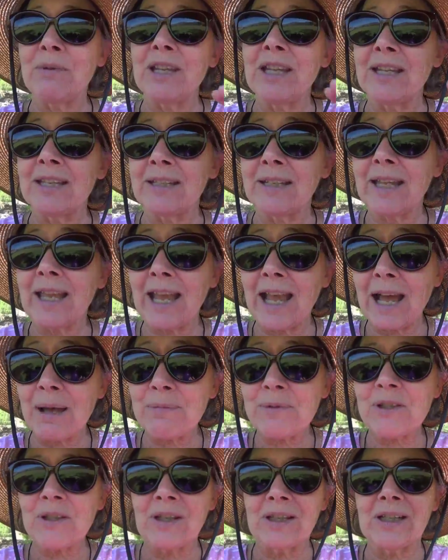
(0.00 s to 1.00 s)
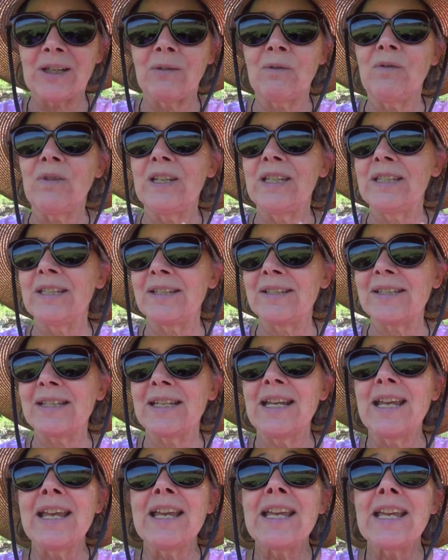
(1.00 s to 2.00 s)
the encapsulated fetus,
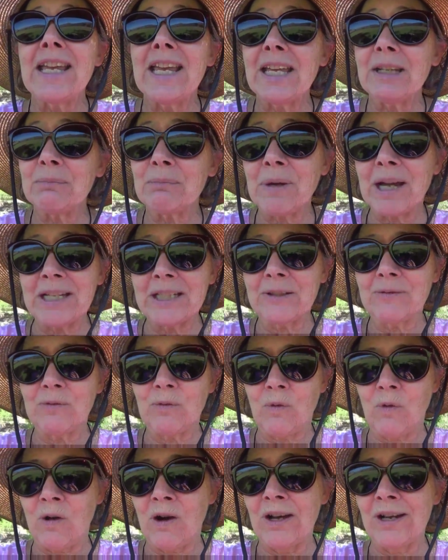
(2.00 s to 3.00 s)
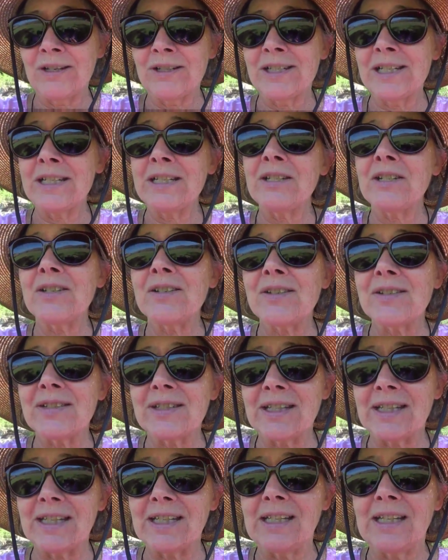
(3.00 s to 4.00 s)
it might have wanted to
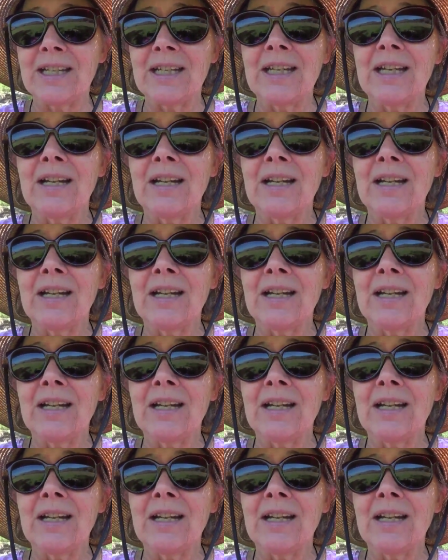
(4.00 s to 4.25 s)
seek